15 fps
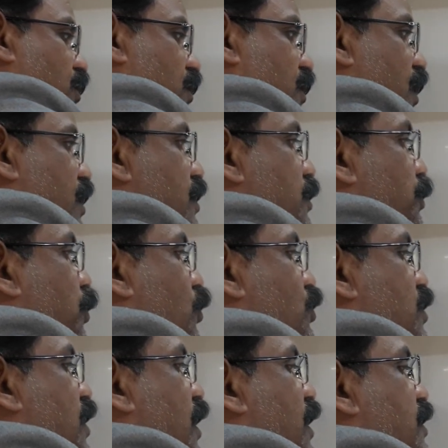this
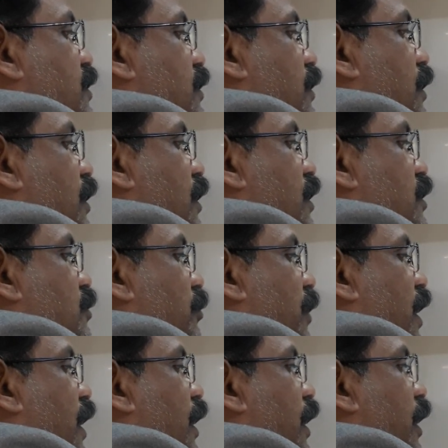process is
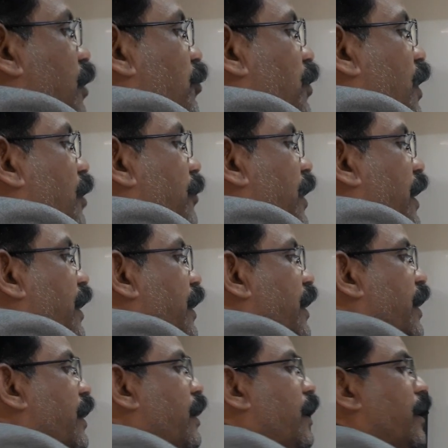mainly
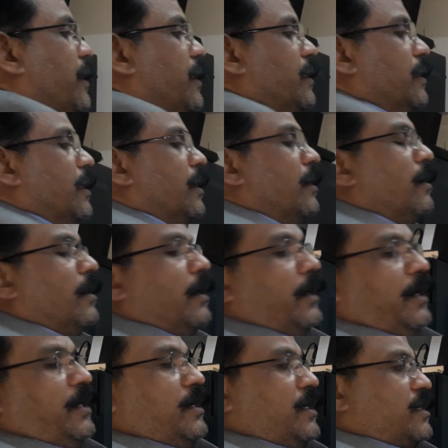implemented in the
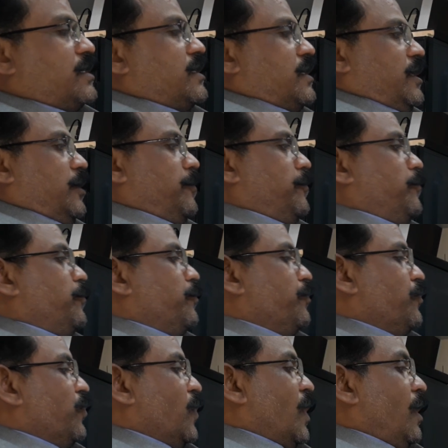industry.
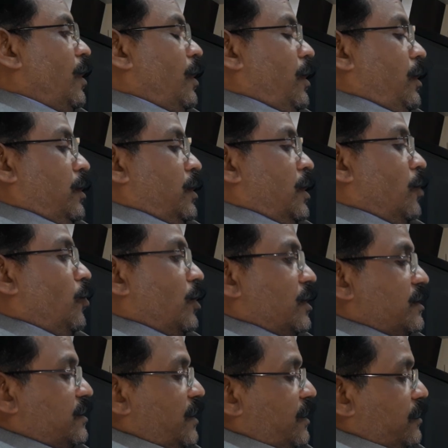Now what
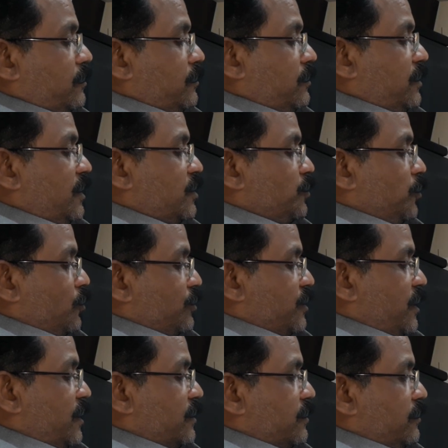is that this
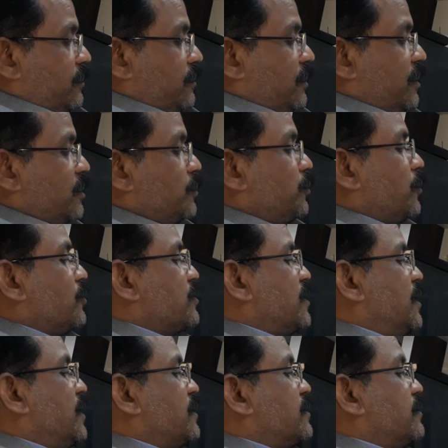process? This
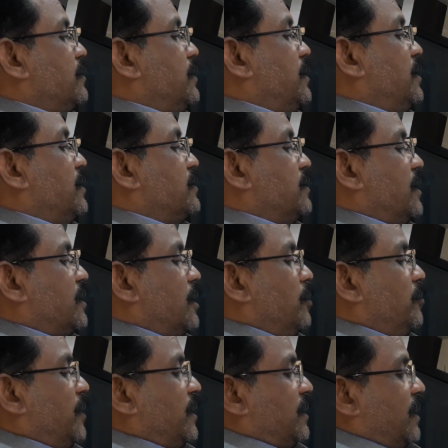process is nothing
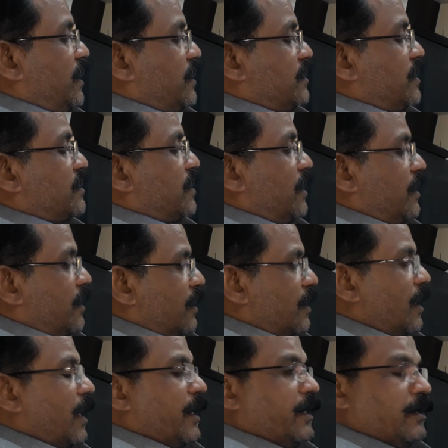but there is a center
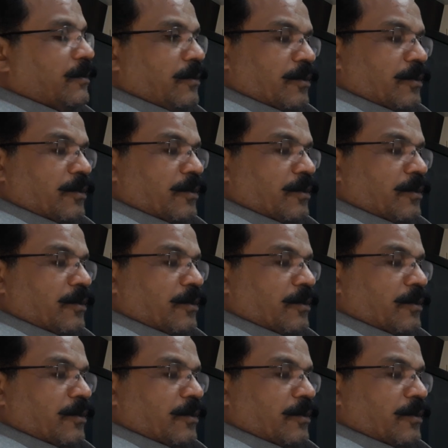line,